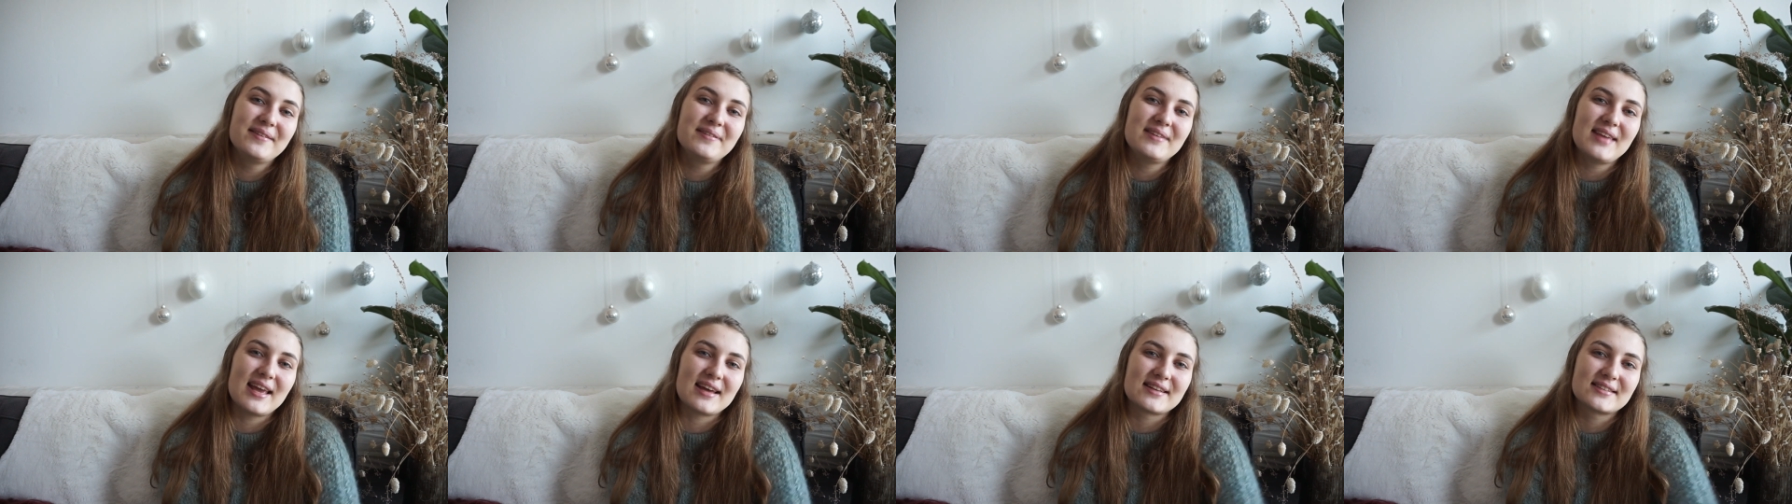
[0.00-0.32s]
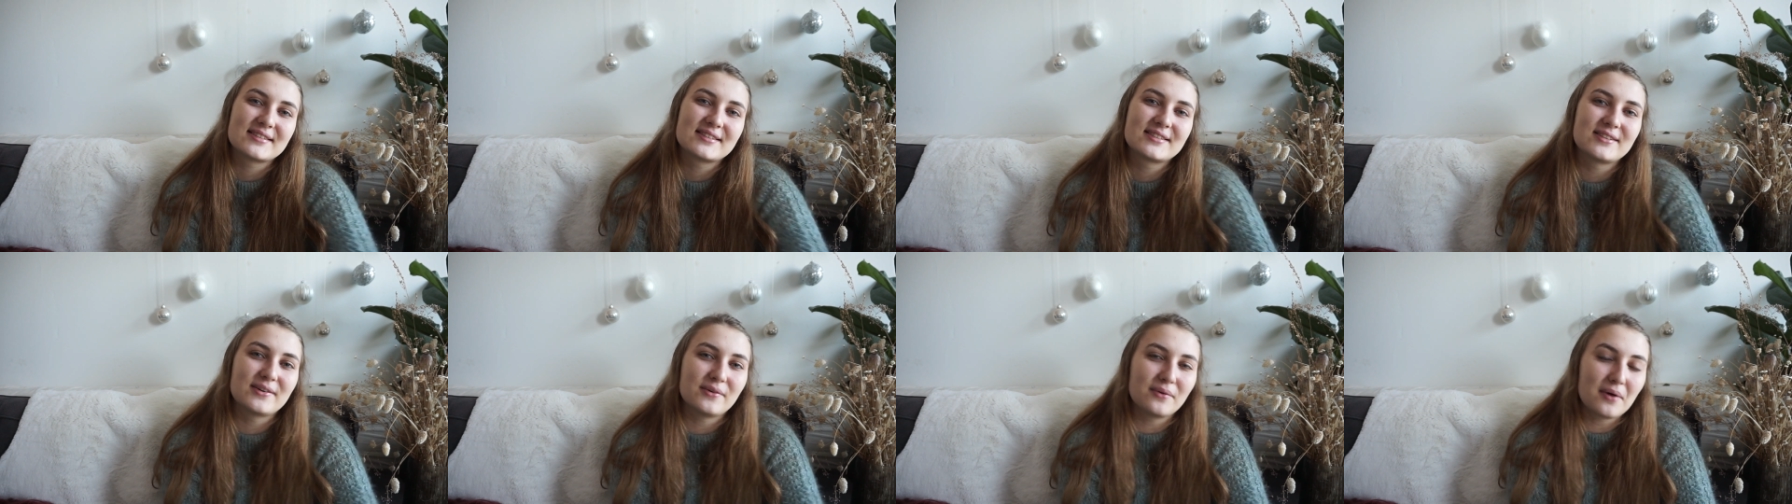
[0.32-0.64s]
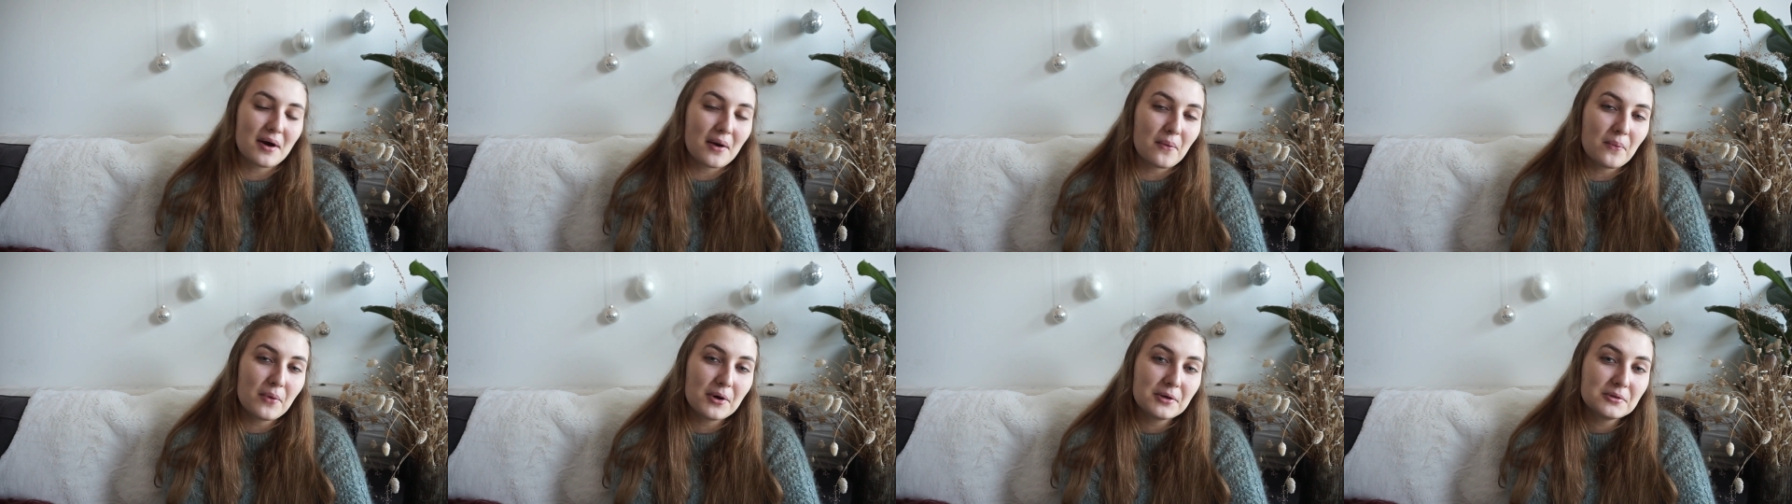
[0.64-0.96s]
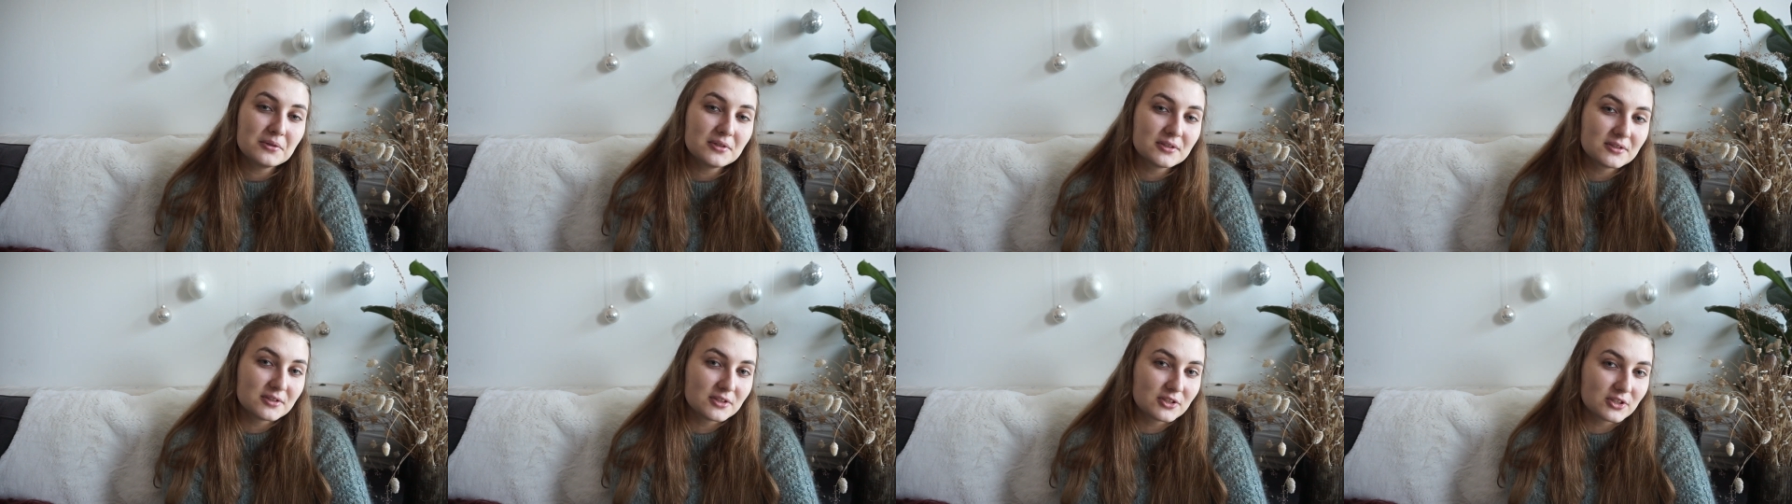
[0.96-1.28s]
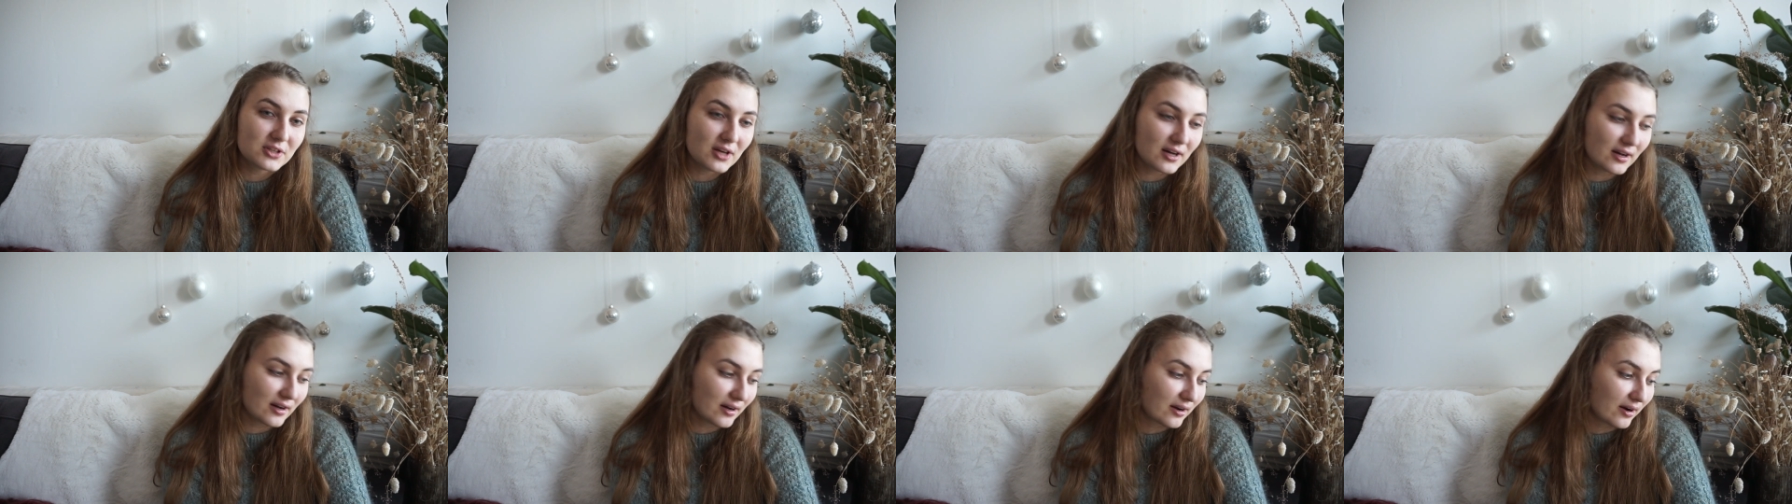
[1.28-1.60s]
yes, so I
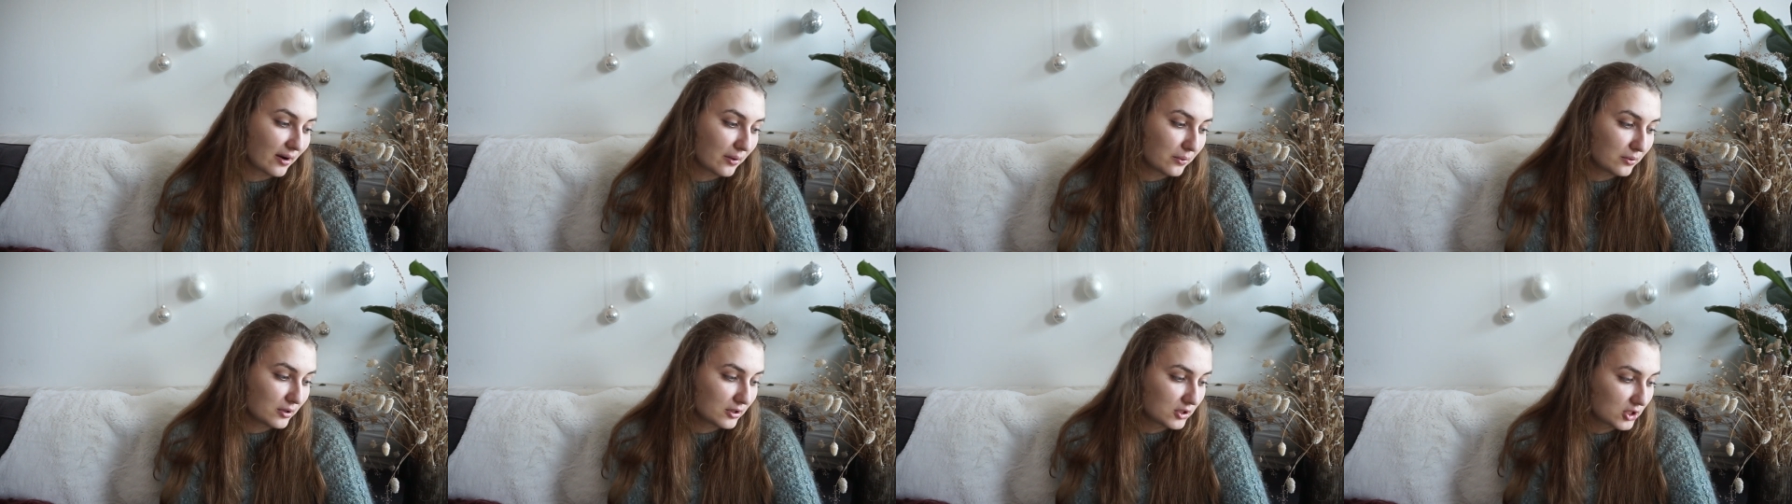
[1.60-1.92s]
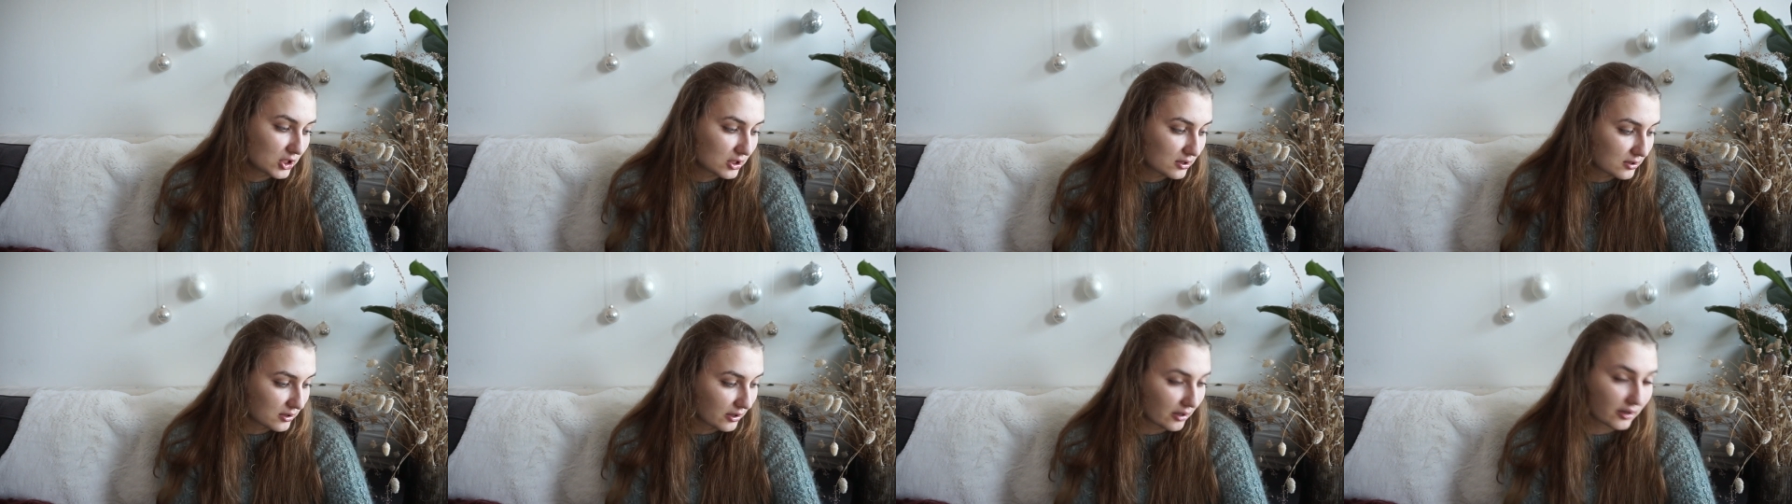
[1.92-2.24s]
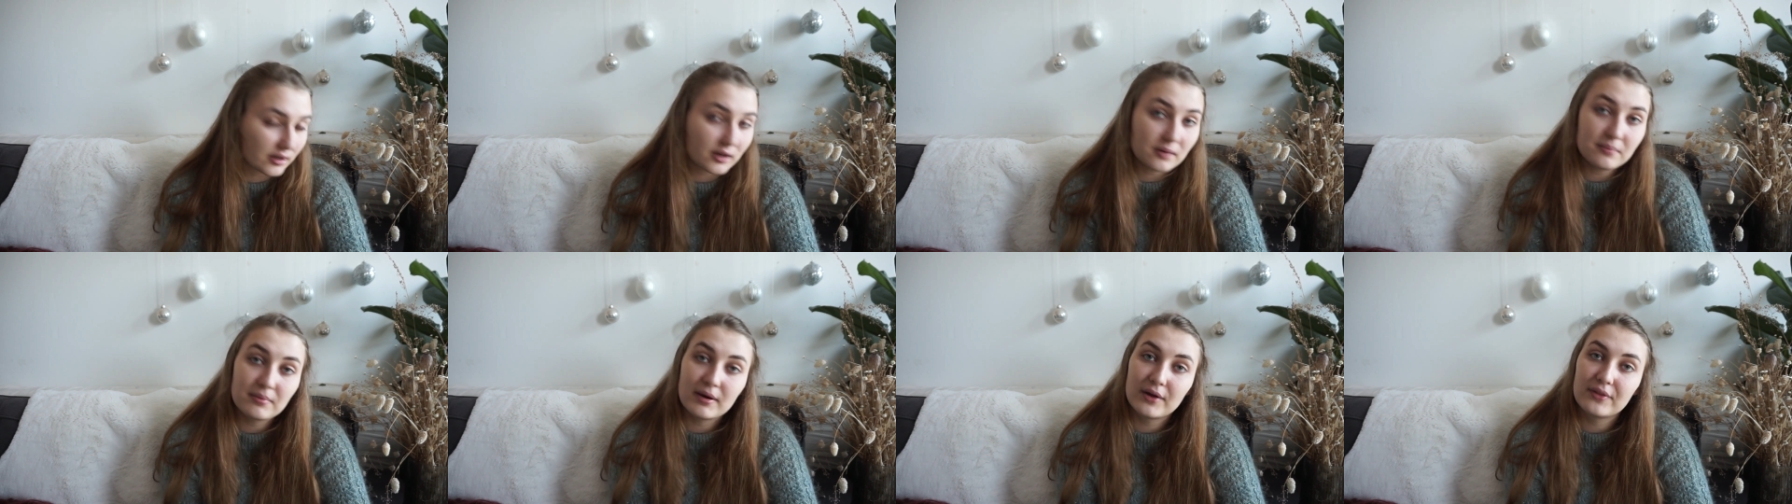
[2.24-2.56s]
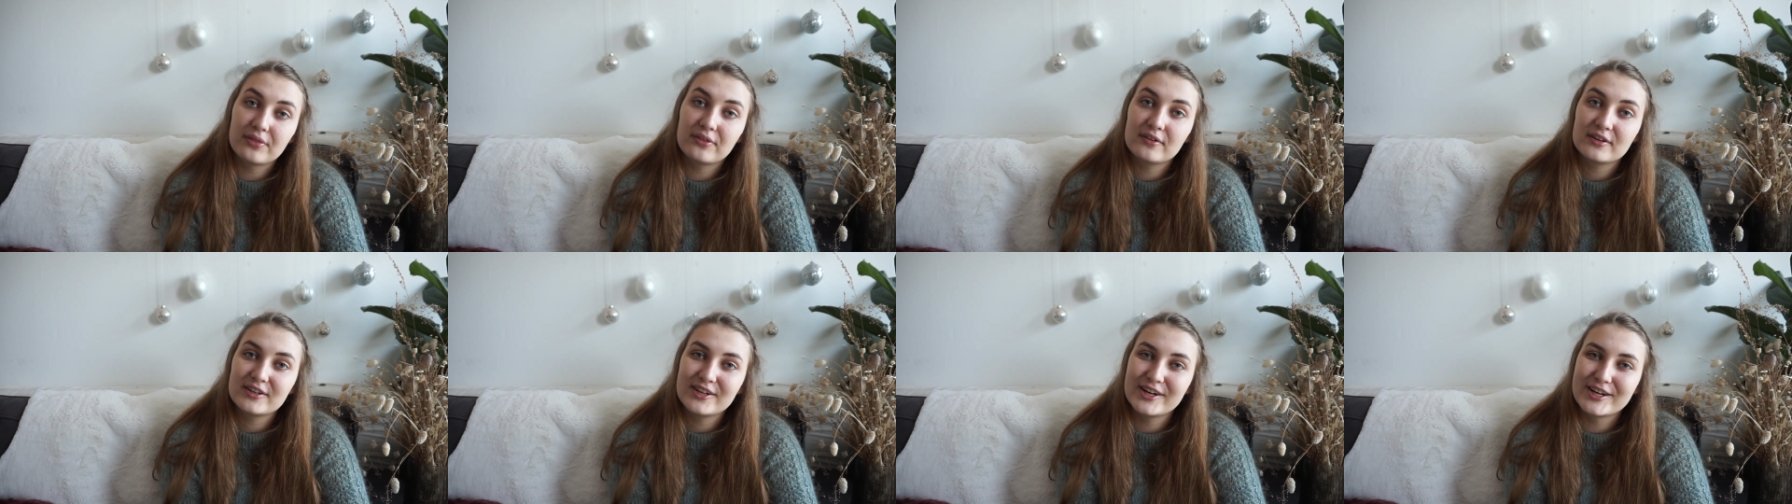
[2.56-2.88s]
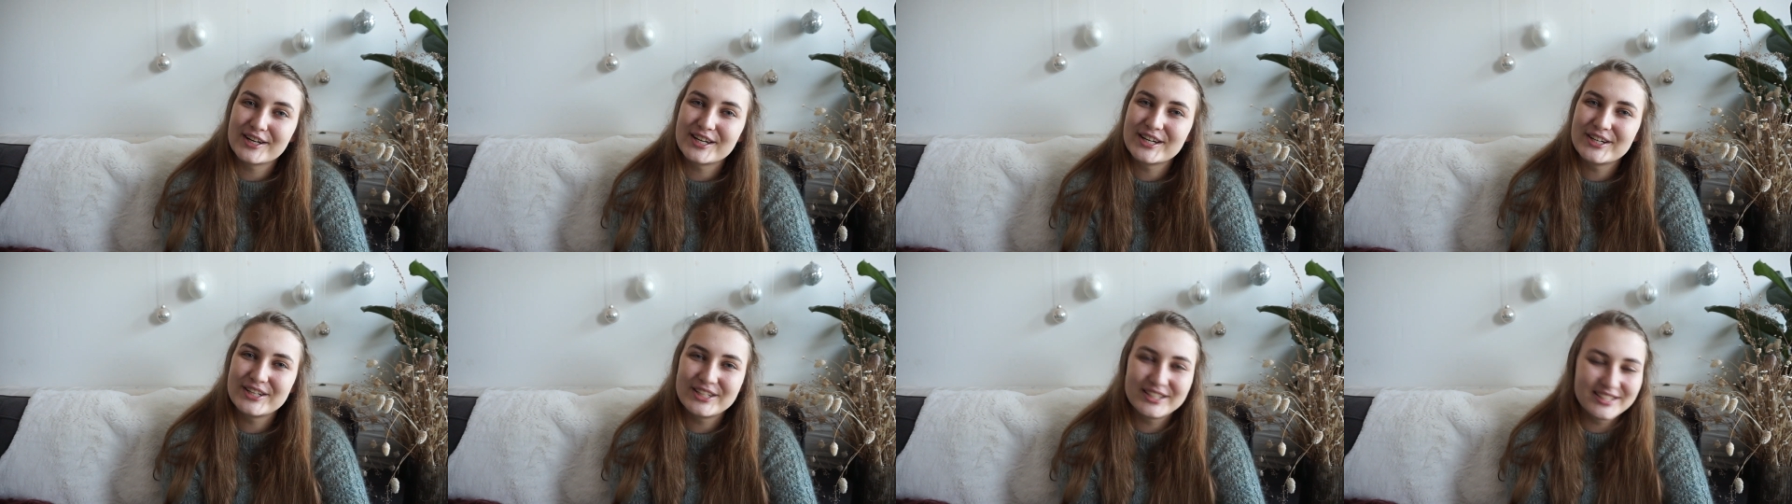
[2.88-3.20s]
will just talk about the
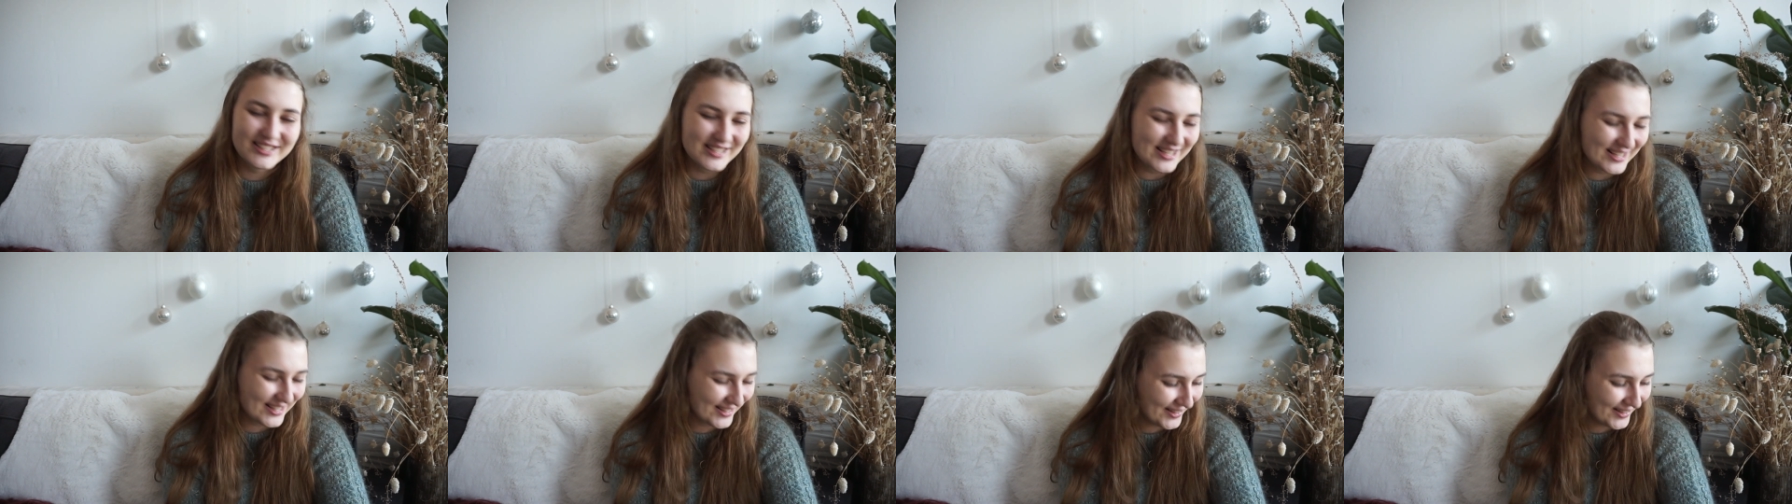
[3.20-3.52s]
colors.